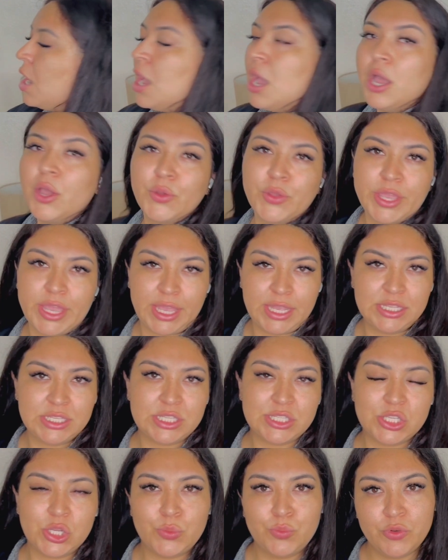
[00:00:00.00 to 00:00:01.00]
Okay,
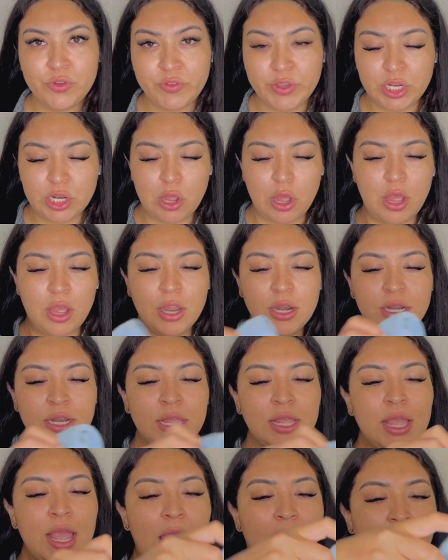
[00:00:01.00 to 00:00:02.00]
so moving on,
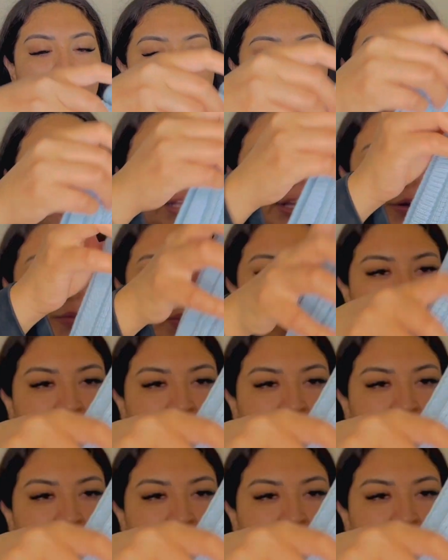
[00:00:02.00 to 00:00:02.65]
I did buy